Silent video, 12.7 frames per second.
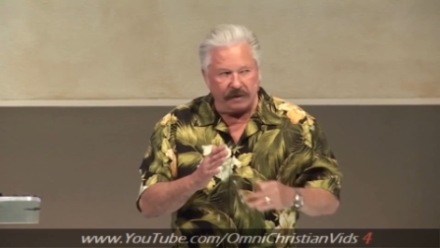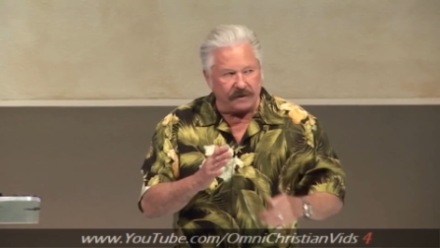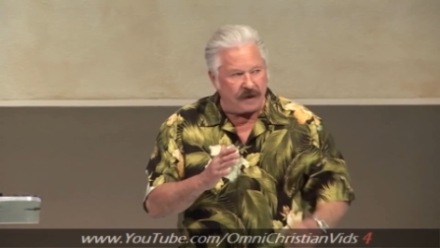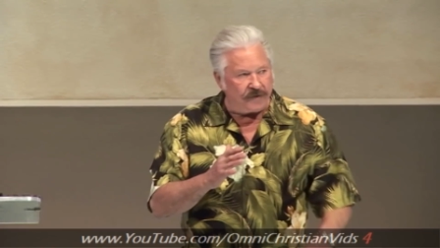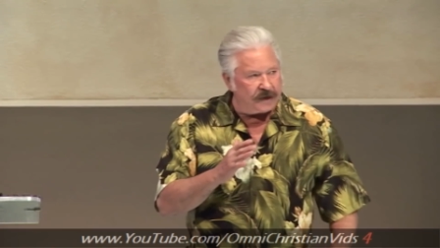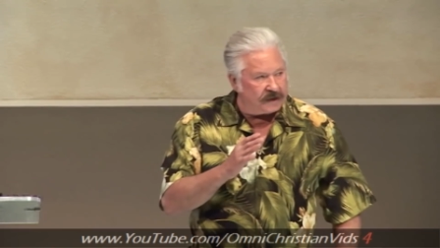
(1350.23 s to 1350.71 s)

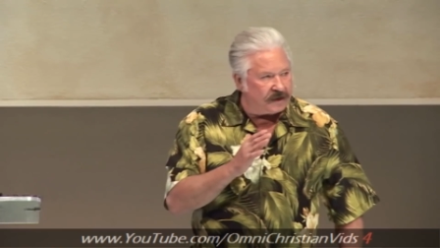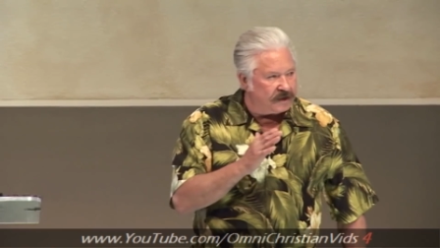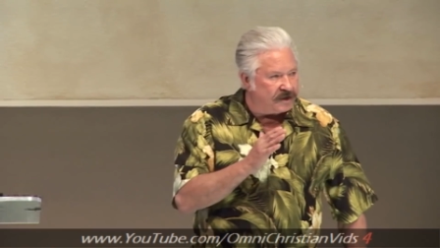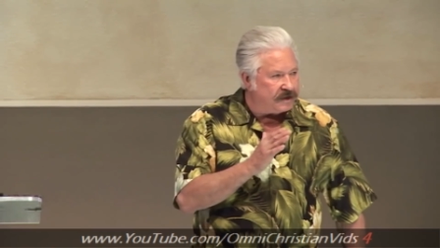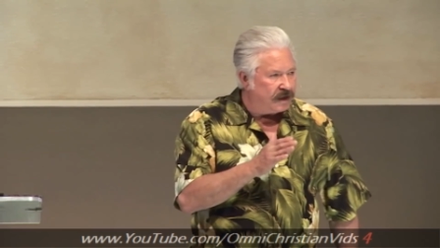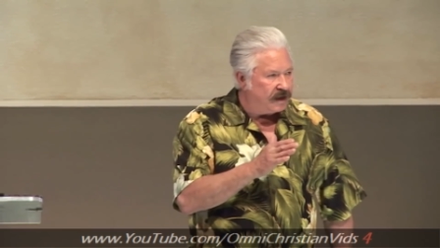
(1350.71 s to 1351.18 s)
So this
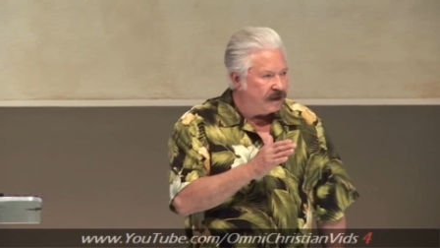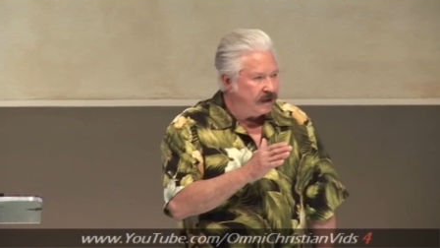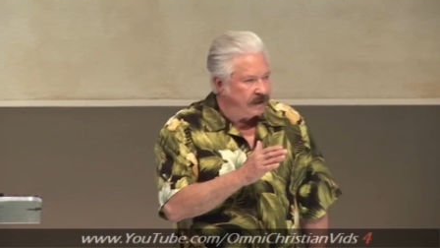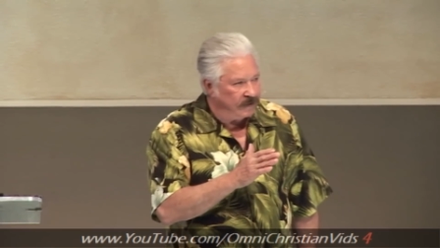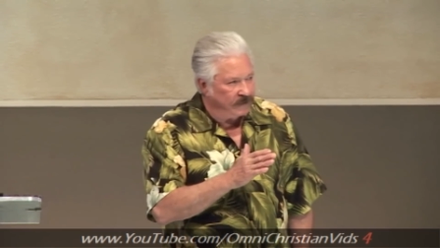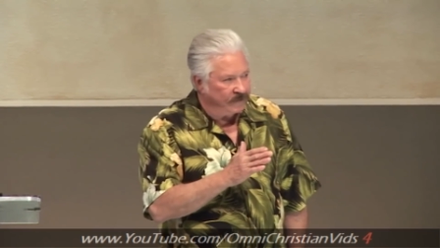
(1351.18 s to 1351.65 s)
is
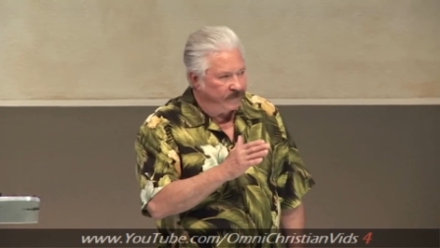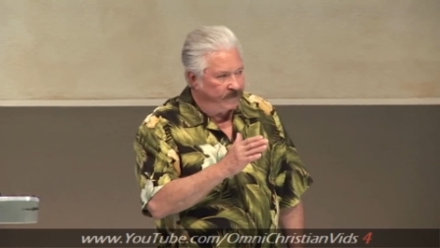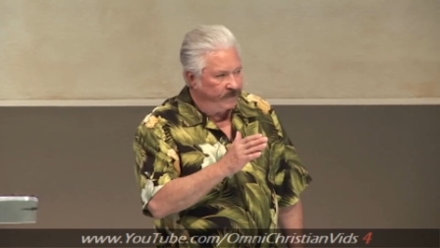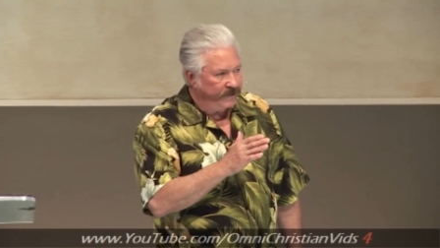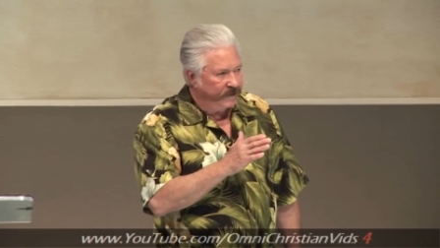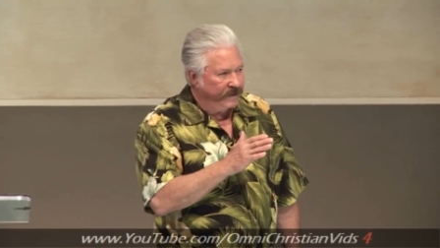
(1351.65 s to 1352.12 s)
saying,
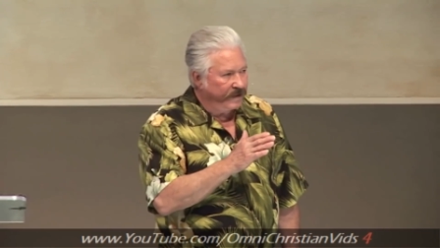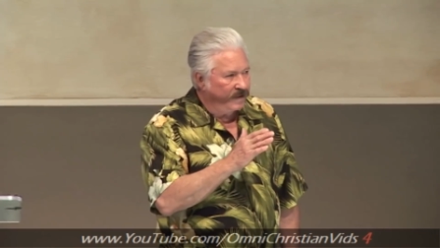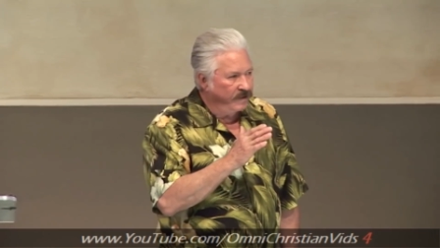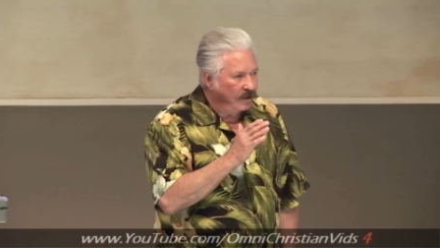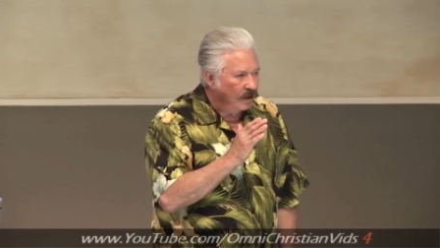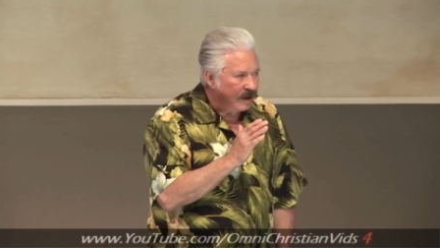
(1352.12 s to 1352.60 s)

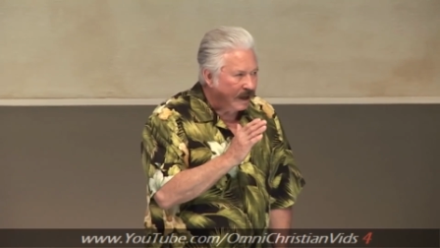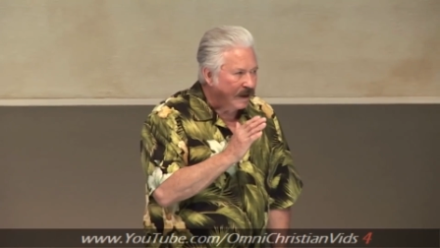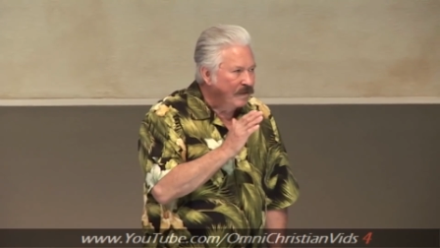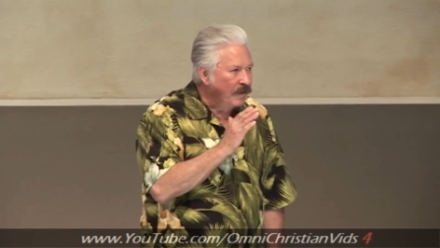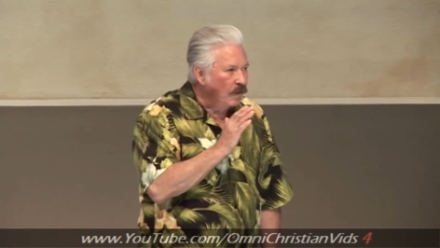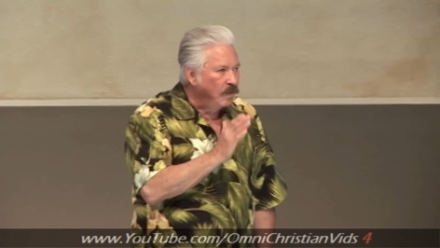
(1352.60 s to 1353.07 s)
the, and